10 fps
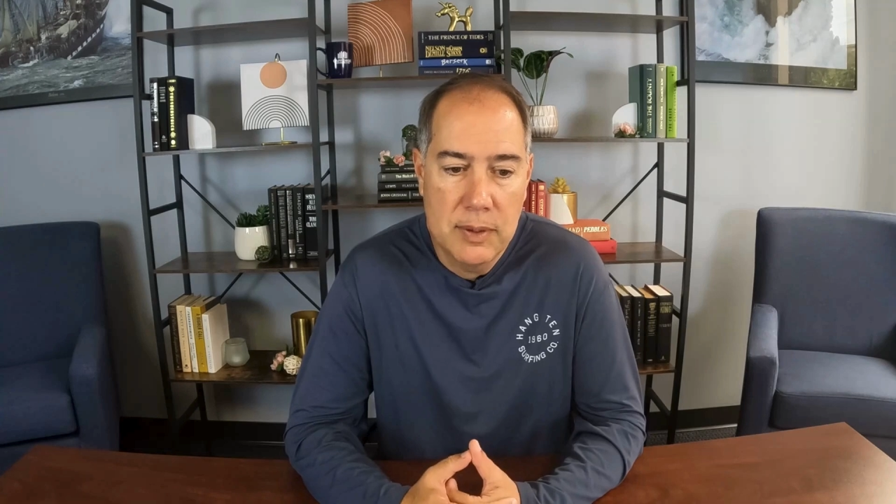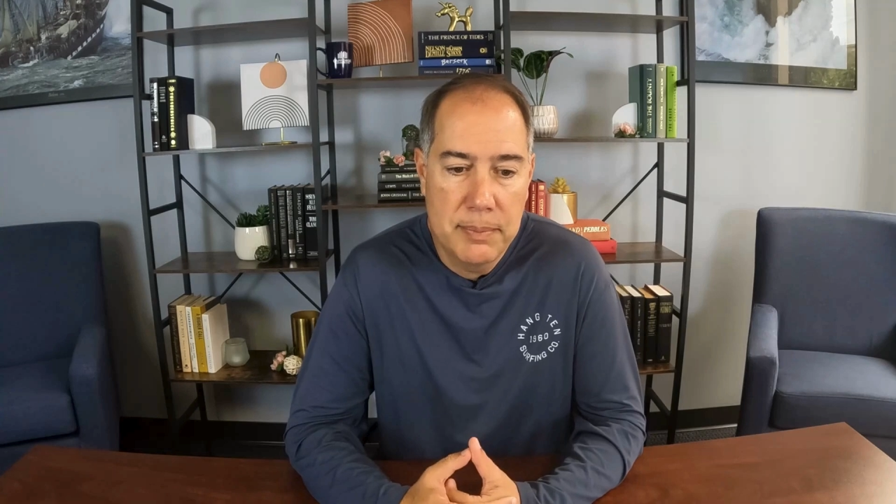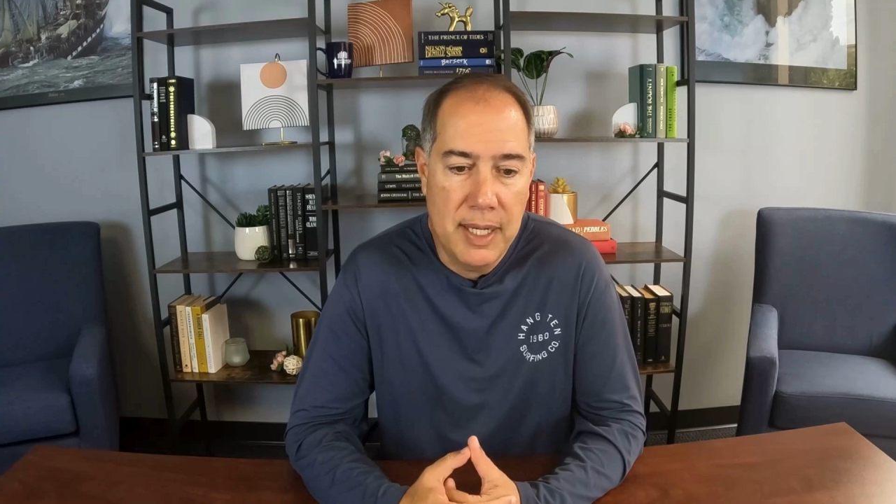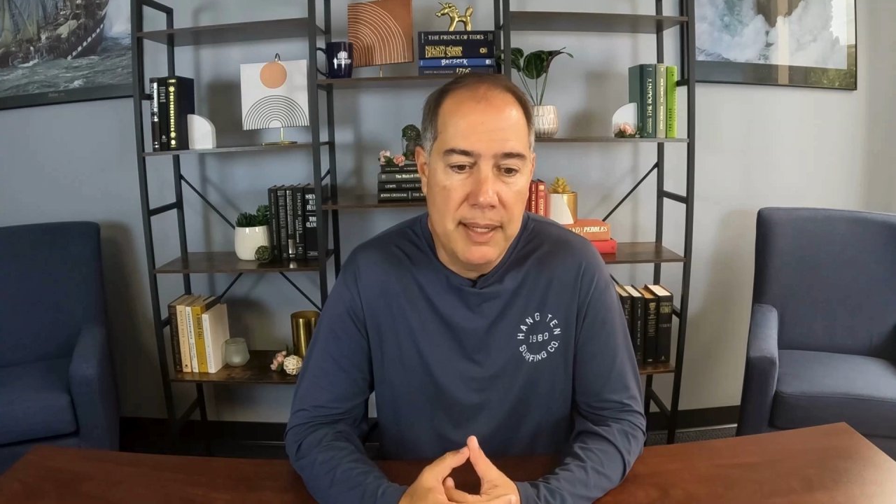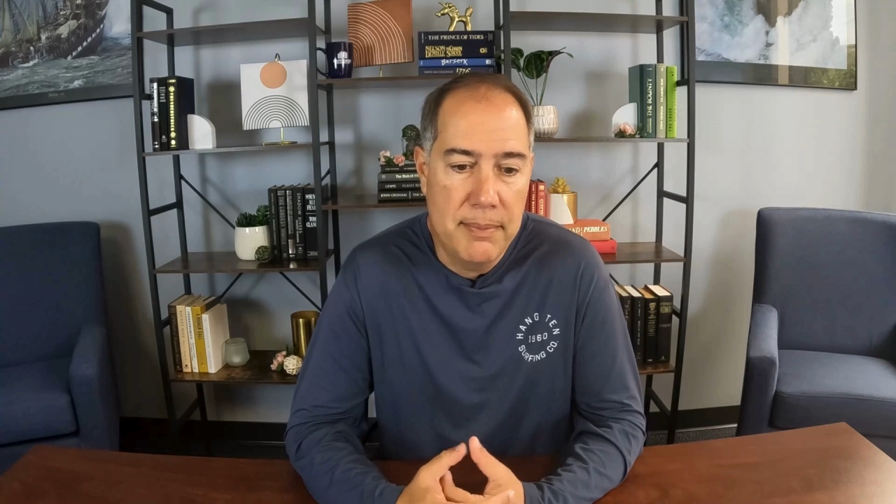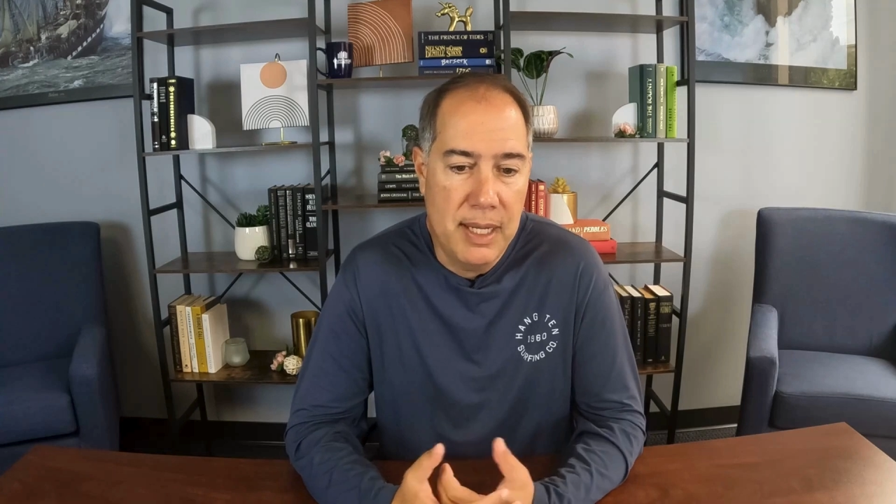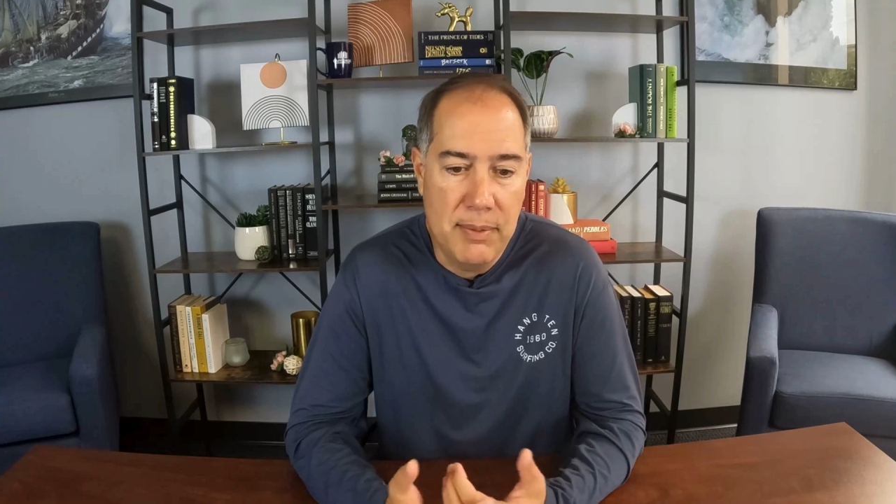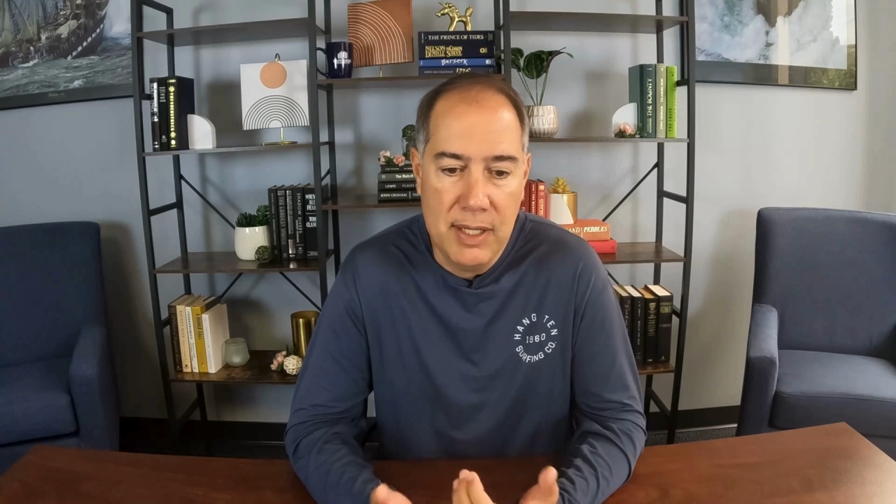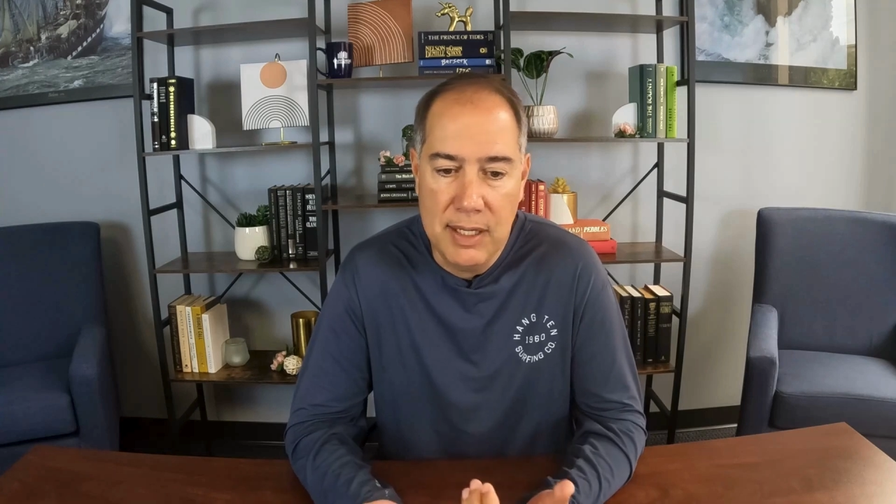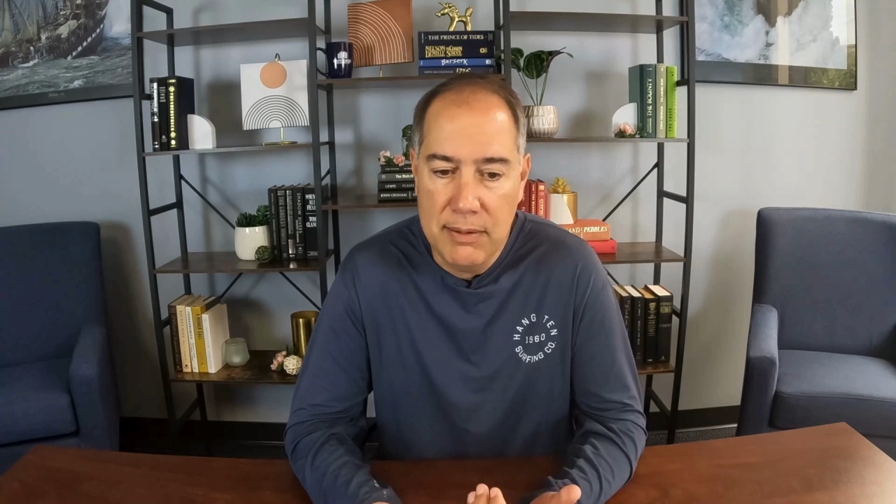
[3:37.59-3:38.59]
But
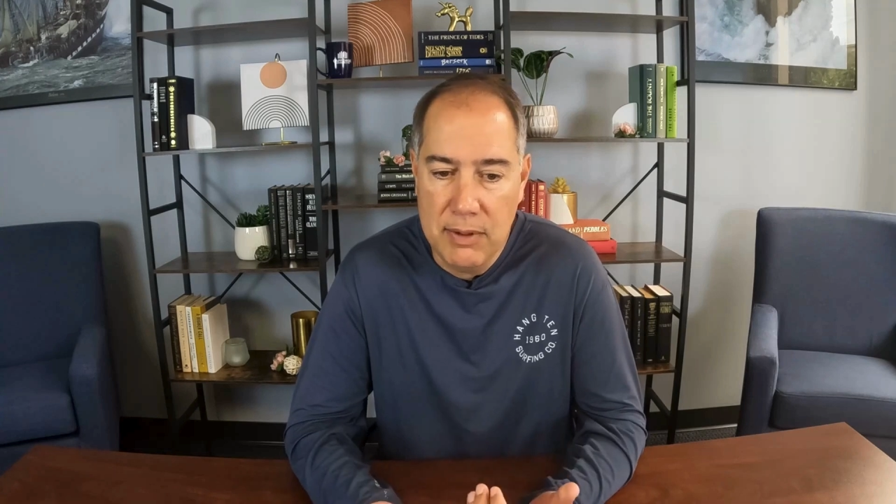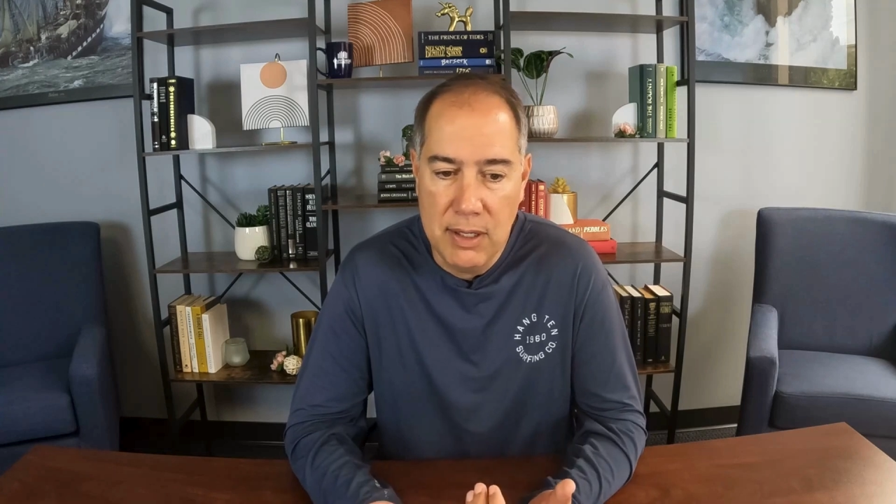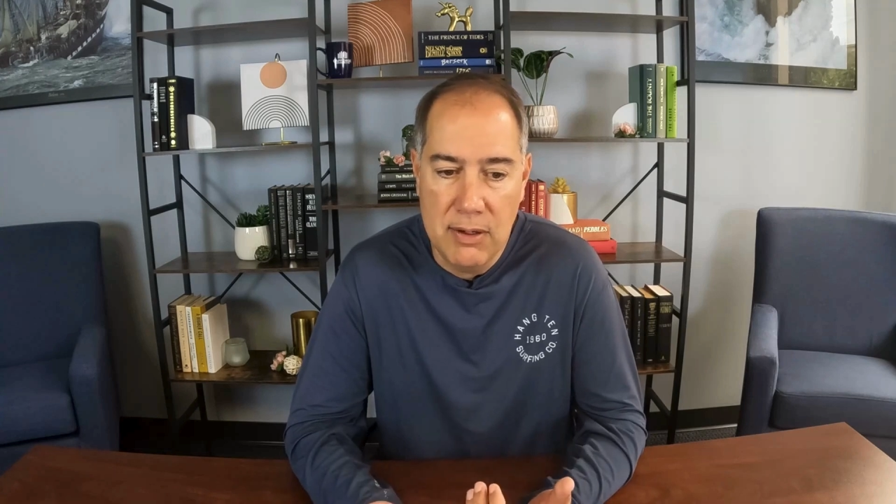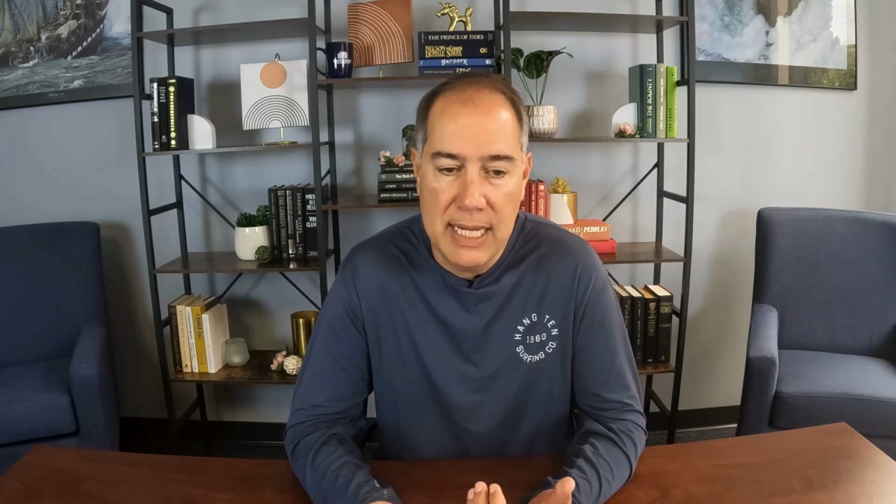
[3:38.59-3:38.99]
maybe, you know,